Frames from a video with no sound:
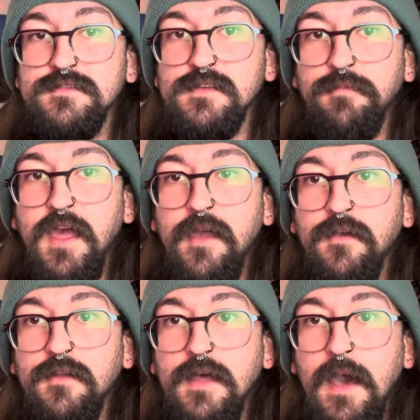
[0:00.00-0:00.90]
something I
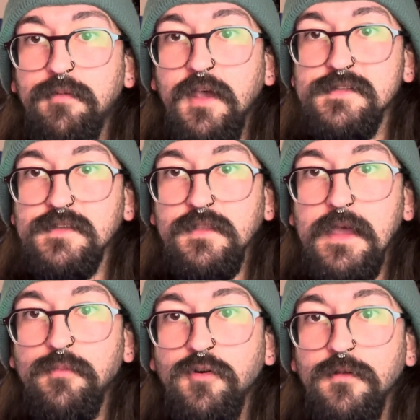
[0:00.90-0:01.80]
could adopt as a
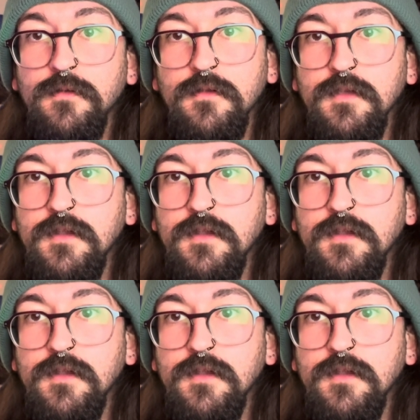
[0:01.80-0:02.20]
label,